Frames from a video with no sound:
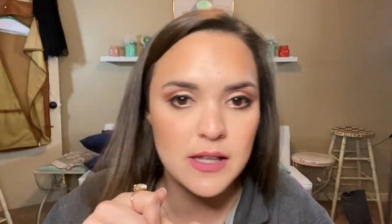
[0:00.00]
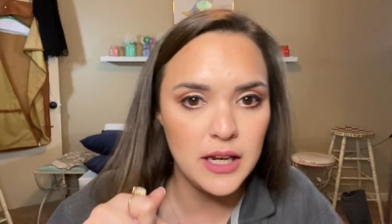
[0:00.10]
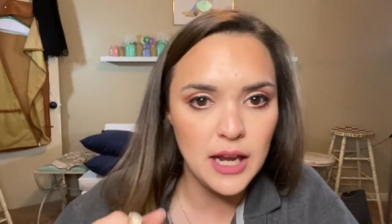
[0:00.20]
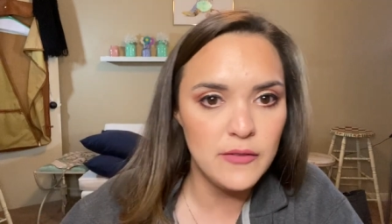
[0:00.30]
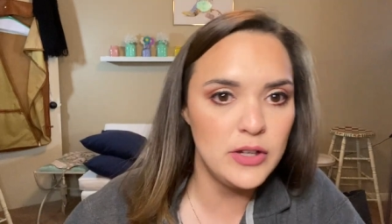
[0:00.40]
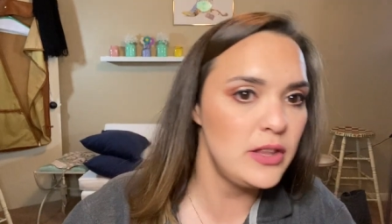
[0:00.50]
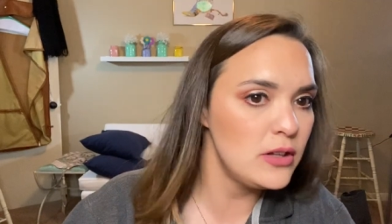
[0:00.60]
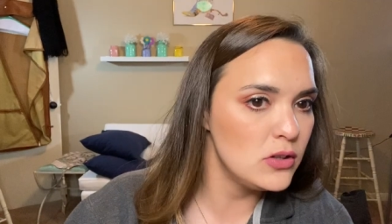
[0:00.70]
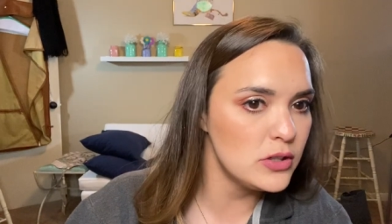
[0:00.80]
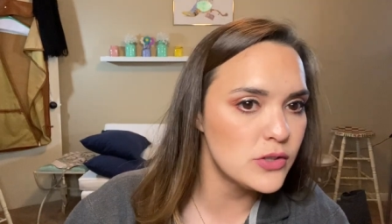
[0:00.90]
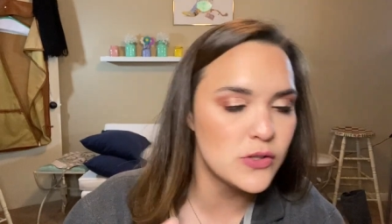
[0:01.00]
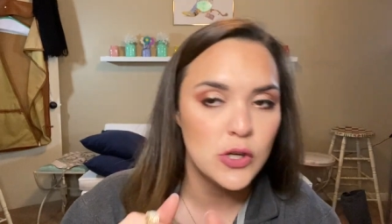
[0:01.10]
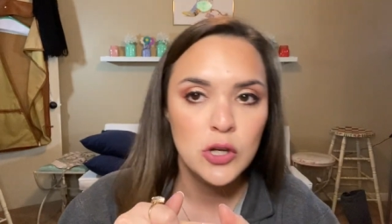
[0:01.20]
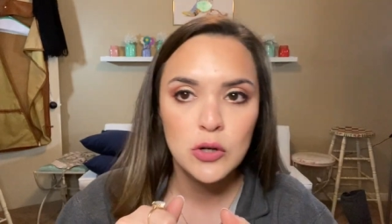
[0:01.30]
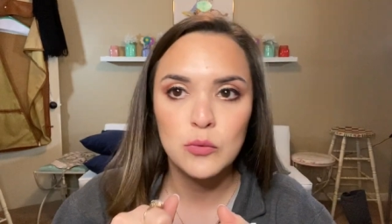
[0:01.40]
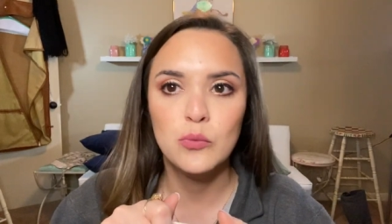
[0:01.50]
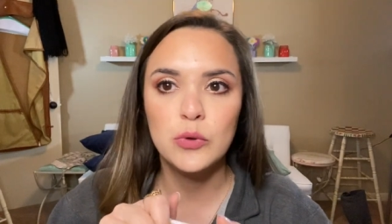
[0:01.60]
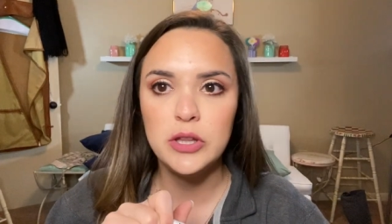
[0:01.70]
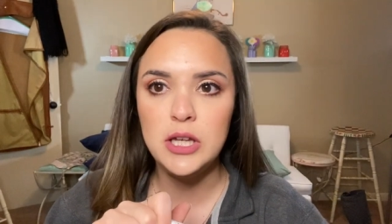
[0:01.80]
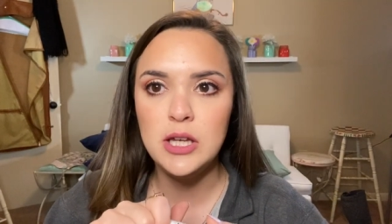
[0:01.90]
Like everything looks
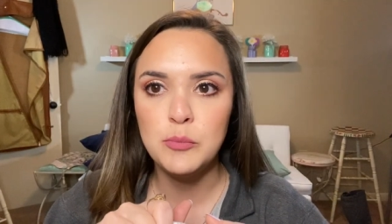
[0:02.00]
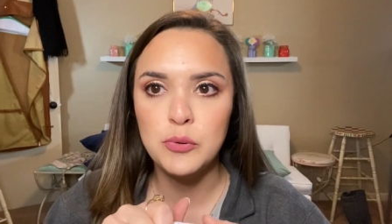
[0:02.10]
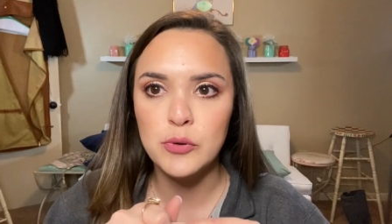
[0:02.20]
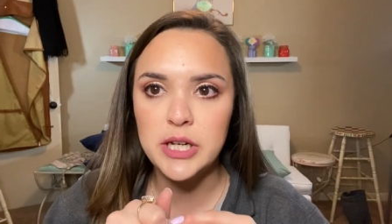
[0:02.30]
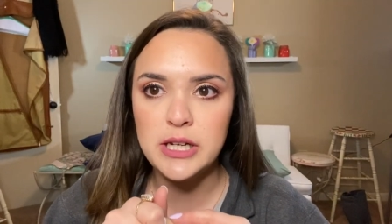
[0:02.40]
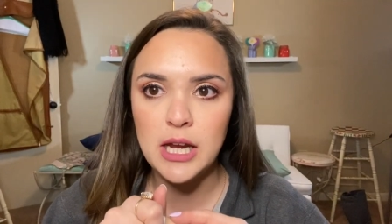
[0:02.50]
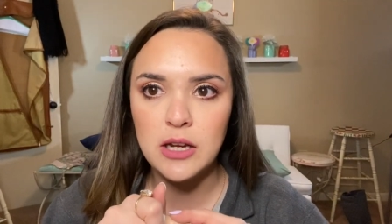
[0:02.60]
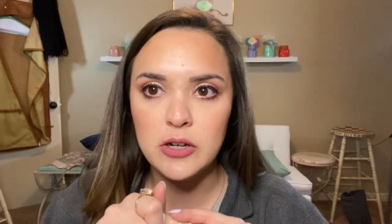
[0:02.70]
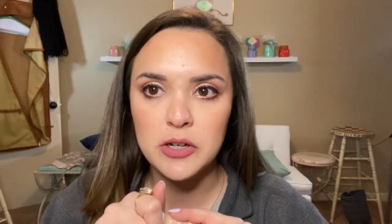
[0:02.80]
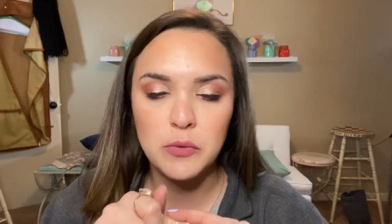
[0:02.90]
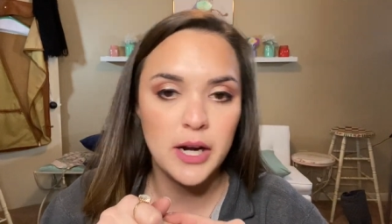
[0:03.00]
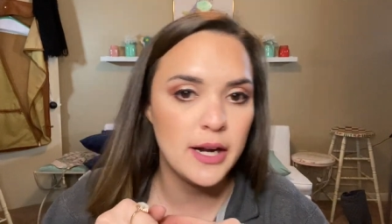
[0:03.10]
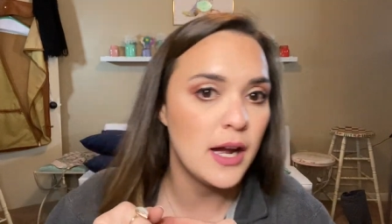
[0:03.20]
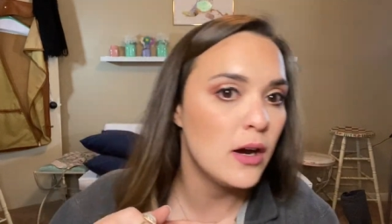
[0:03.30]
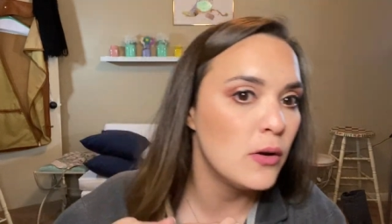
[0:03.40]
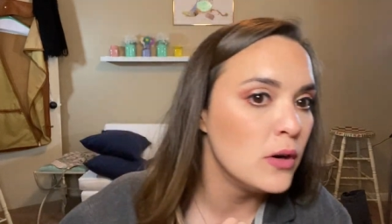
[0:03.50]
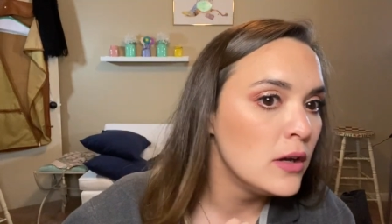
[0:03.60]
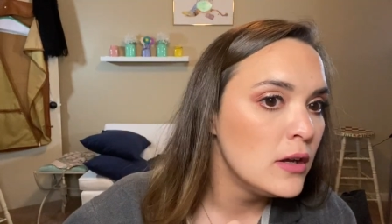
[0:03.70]
really pretty dang good right now.